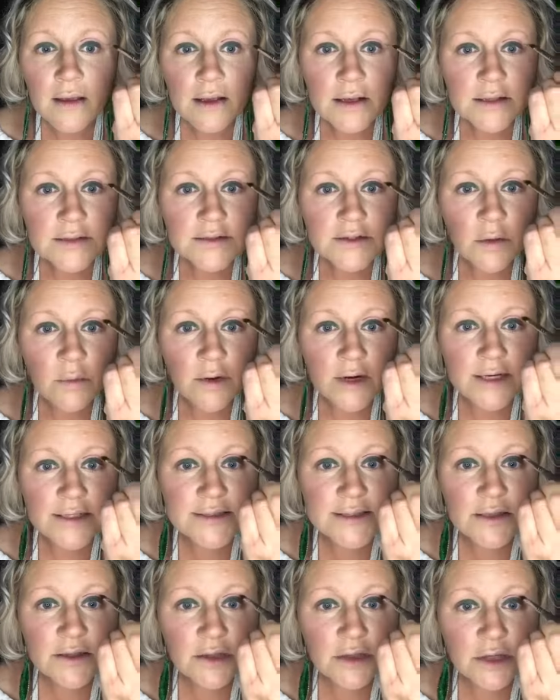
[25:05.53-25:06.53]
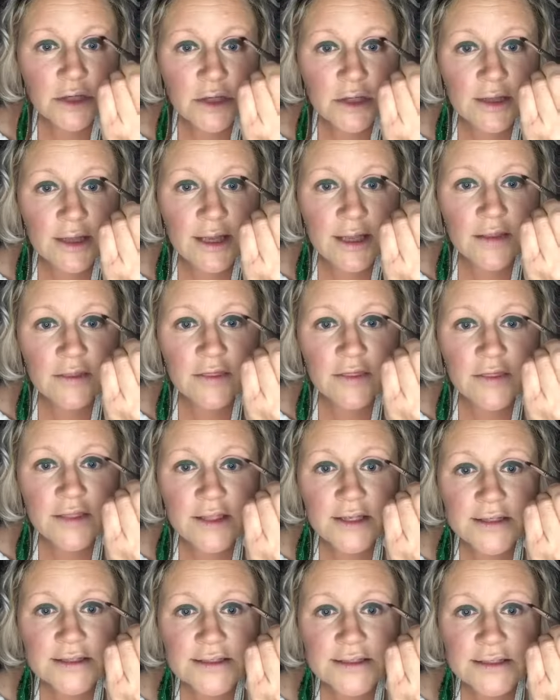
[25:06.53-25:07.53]
So I want it to look like
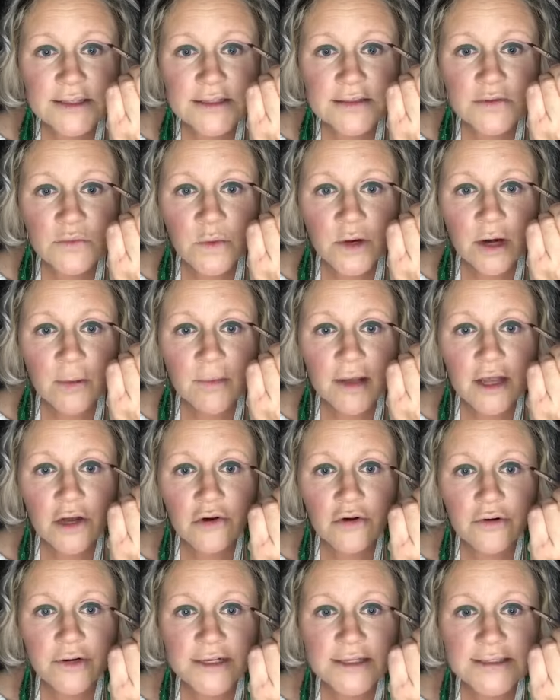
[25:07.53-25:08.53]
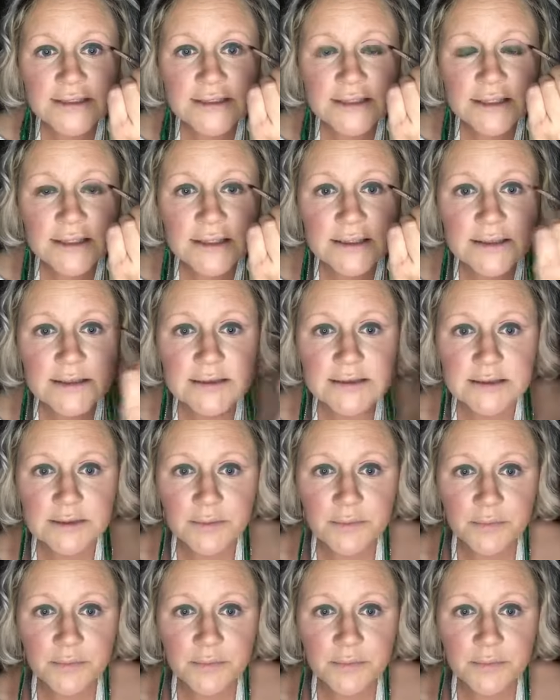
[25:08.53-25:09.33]
this is where my crease is,